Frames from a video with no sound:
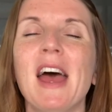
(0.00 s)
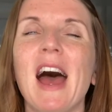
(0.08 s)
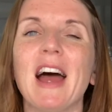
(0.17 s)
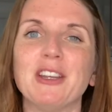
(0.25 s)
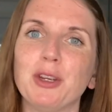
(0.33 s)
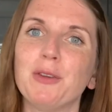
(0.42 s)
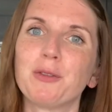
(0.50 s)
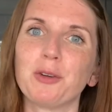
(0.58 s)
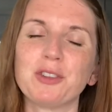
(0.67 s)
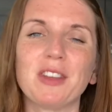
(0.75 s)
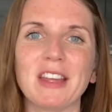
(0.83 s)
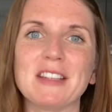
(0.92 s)
and you've
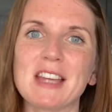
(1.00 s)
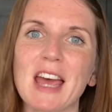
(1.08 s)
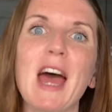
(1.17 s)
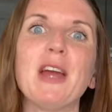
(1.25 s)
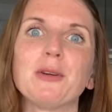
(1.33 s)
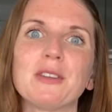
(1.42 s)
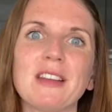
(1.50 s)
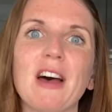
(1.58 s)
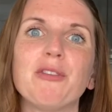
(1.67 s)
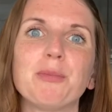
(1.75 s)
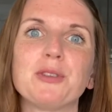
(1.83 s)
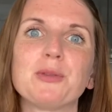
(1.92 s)
got to then tear
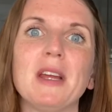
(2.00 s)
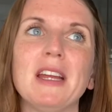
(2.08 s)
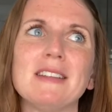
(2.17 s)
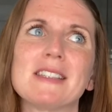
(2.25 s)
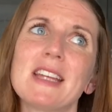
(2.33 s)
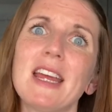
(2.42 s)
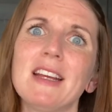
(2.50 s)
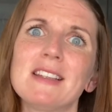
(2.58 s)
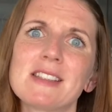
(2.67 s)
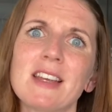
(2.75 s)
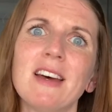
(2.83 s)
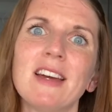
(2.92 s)
yourself between staying
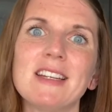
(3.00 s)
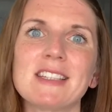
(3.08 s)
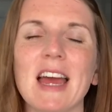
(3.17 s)
inside